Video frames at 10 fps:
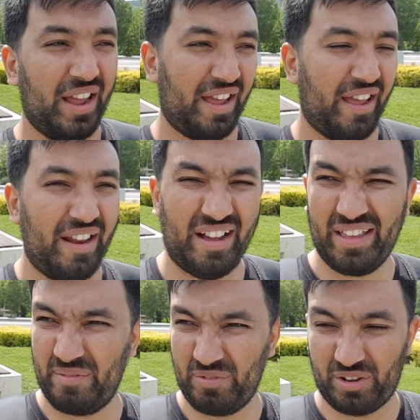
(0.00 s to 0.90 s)
and I
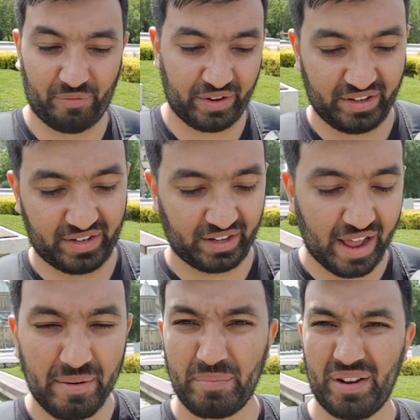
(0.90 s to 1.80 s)
am just finishing
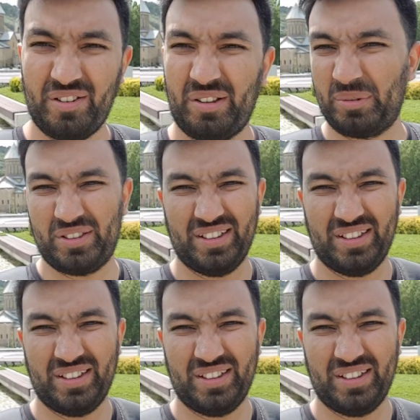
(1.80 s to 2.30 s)
that, but this was